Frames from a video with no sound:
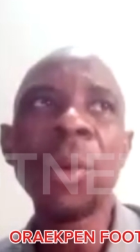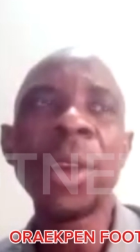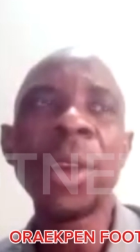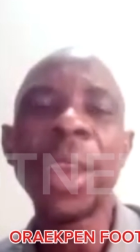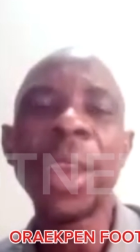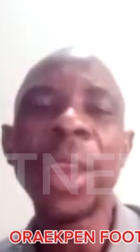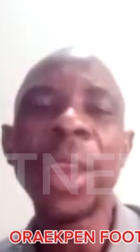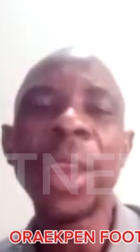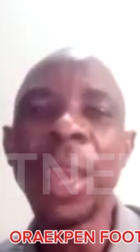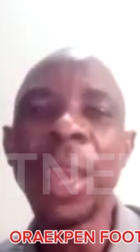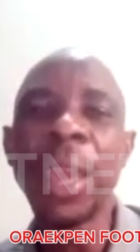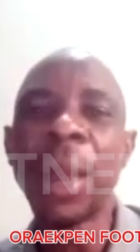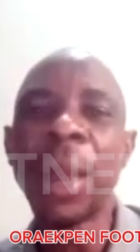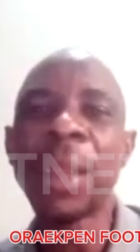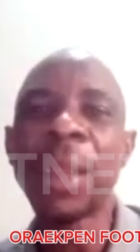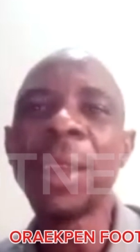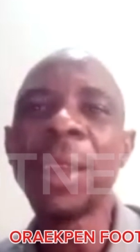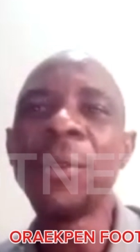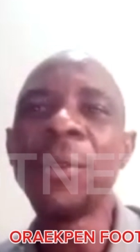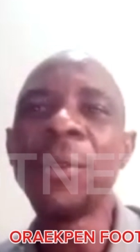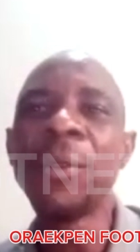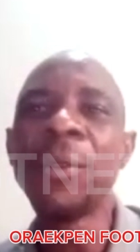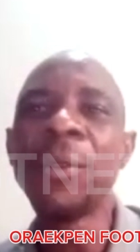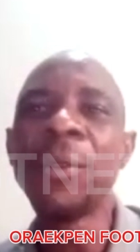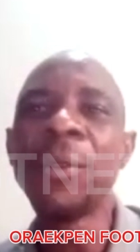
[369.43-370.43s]
came, and
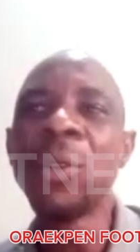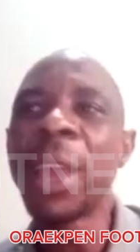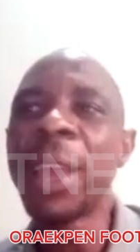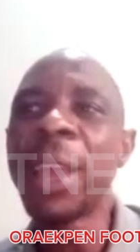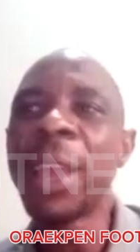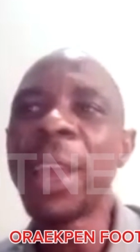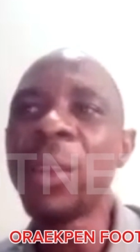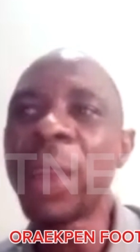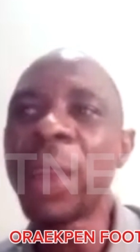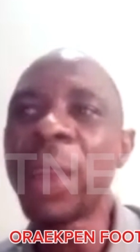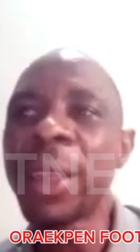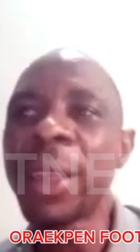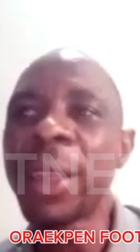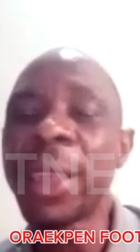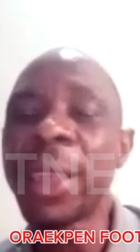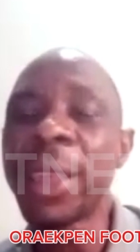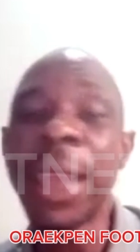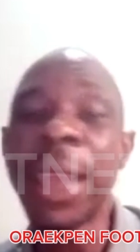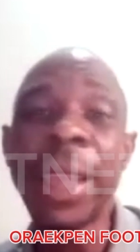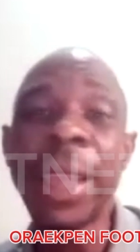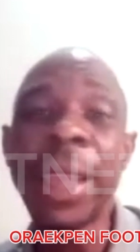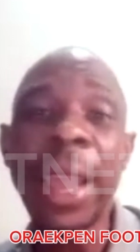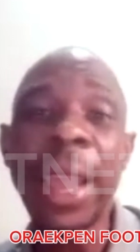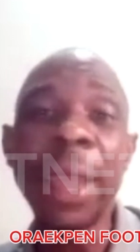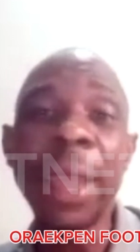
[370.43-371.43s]
even you can see
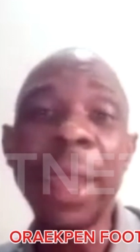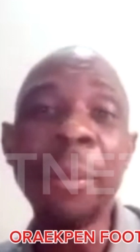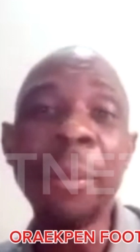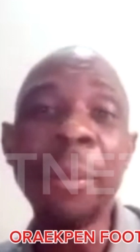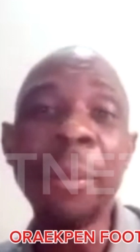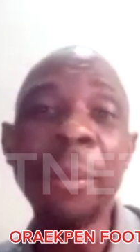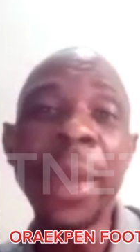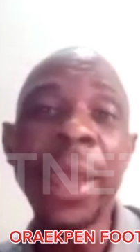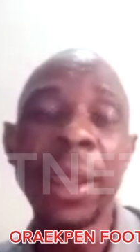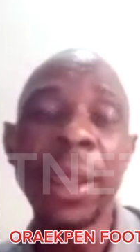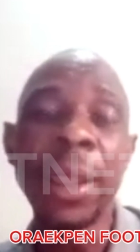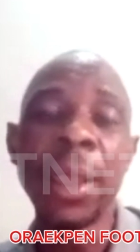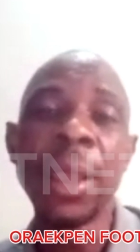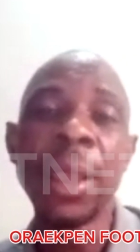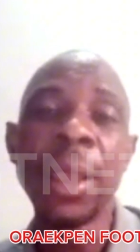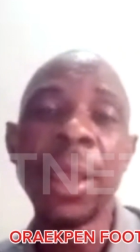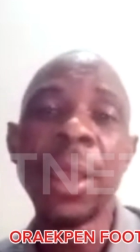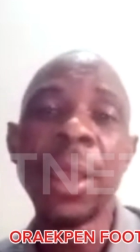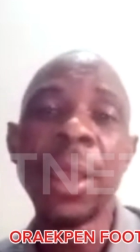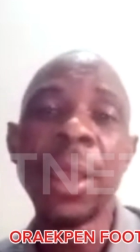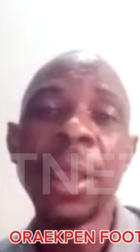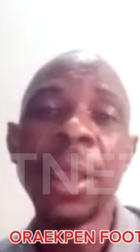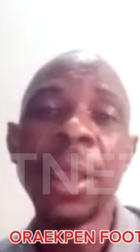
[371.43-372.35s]
elderly men.